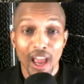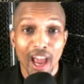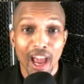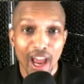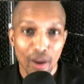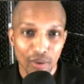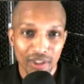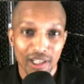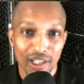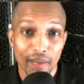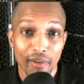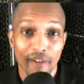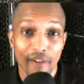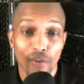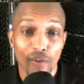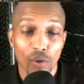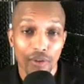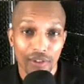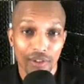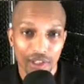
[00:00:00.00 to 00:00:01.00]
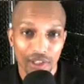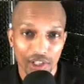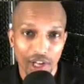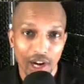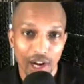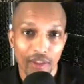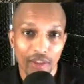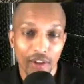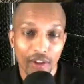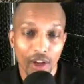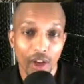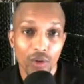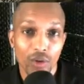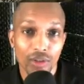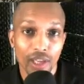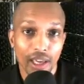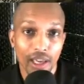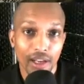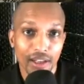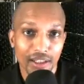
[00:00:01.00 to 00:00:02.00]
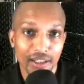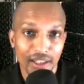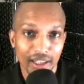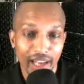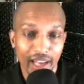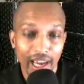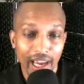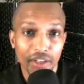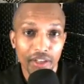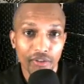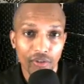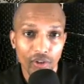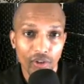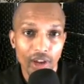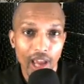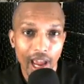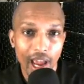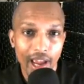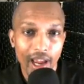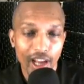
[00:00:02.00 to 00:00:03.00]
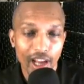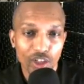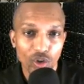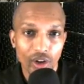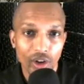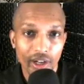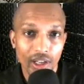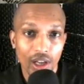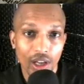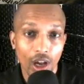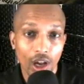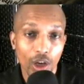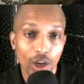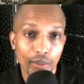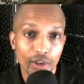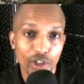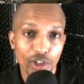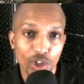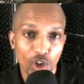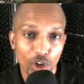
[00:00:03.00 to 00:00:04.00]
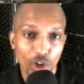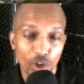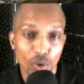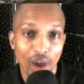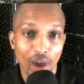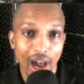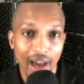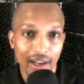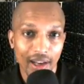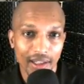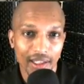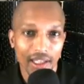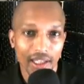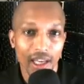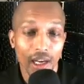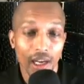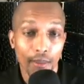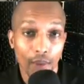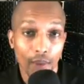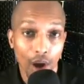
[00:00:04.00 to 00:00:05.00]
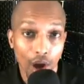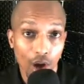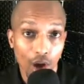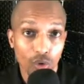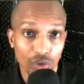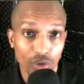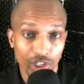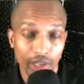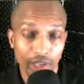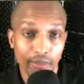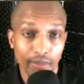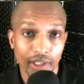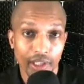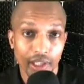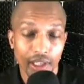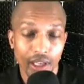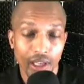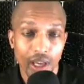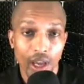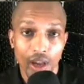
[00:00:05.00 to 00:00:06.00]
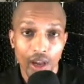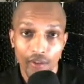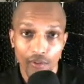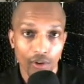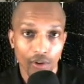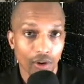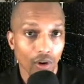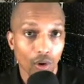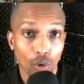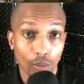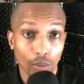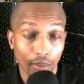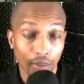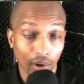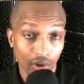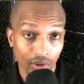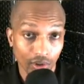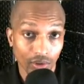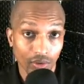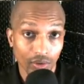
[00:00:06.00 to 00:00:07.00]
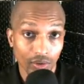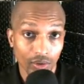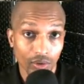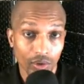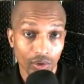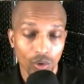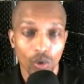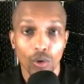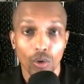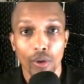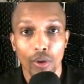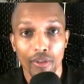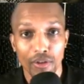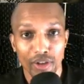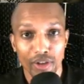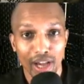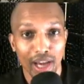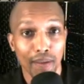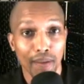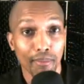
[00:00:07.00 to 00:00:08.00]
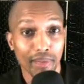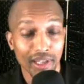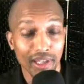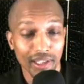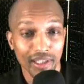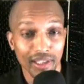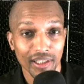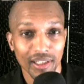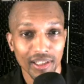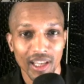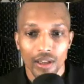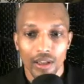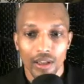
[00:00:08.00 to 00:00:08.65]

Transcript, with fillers: Hey, what's up everyone? This is Jonathan Coates and in today's free AI training, I'm going to be showing you how to set up Auto GPT for your own personal use or whether you got a business